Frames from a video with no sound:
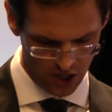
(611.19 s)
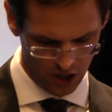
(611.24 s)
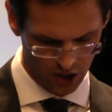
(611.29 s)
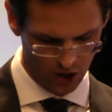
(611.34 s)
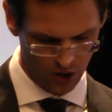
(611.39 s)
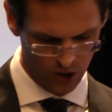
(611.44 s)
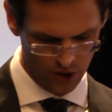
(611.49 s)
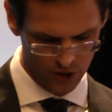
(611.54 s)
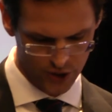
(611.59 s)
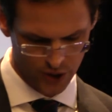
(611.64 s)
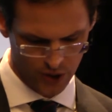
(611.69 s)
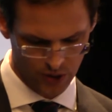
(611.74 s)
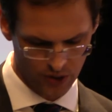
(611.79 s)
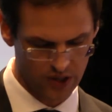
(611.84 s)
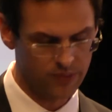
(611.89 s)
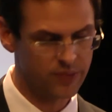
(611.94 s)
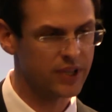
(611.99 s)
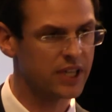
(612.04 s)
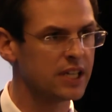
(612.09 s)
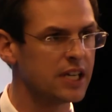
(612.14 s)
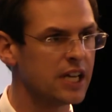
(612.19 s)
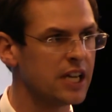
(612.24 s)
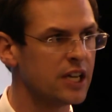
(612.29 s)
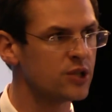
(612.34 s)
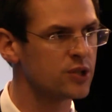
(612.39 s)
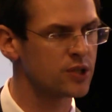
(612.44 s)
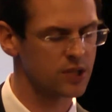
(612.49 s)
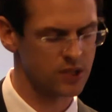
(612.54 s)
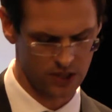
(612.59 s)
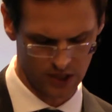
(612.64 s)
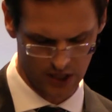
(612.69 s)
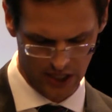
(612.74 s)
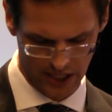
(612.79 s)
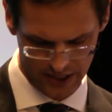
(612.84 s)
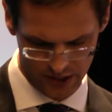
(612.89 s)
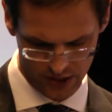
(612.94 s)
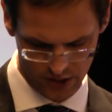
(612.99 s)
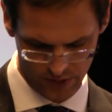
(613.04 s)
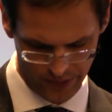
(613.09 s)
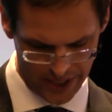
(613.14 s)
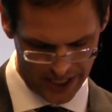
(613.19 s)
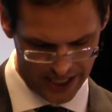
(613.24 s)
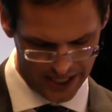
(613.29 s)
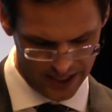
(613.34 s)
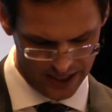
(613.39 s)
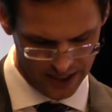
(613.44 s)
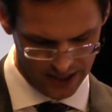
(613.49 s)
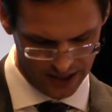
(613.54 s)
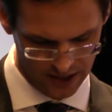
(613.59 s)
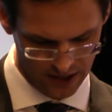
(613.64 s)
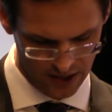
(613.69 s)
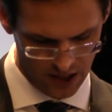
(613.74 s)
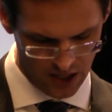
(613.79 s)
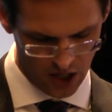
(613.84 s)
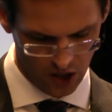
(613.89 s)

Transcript: Large Caribbean nations like Jamaica